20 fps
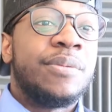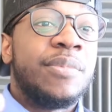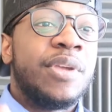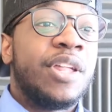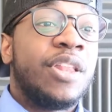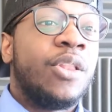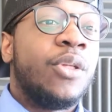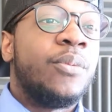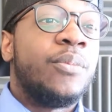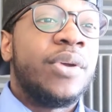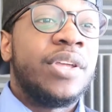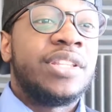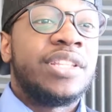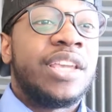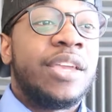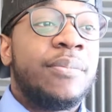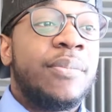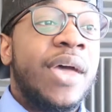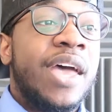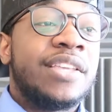give me a little bit
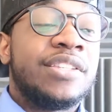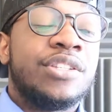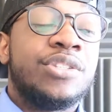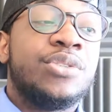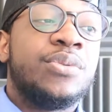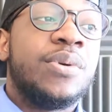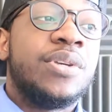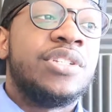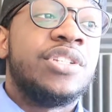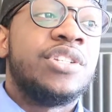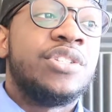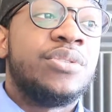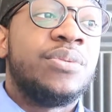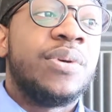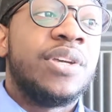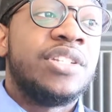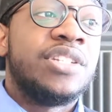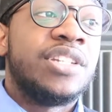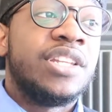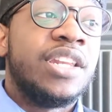to get past this Twitch
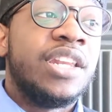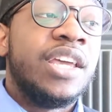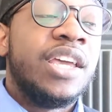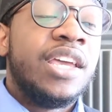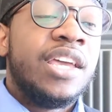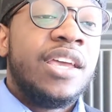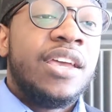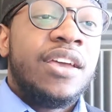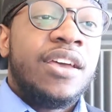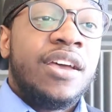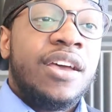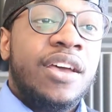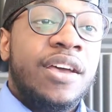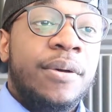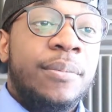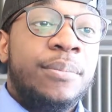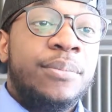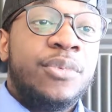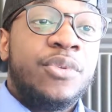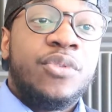situation.
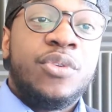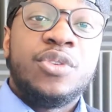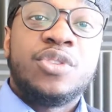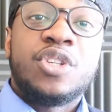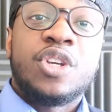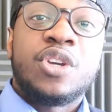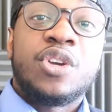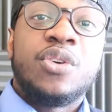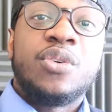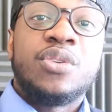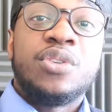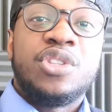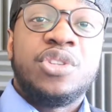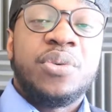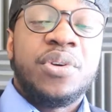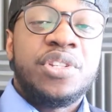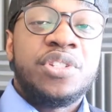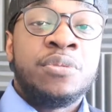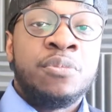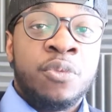If you start going to
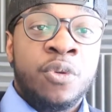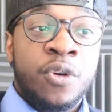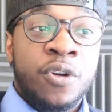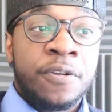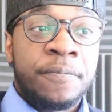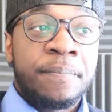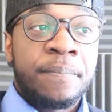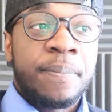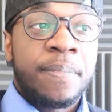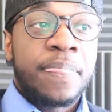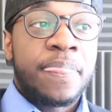Twitch more,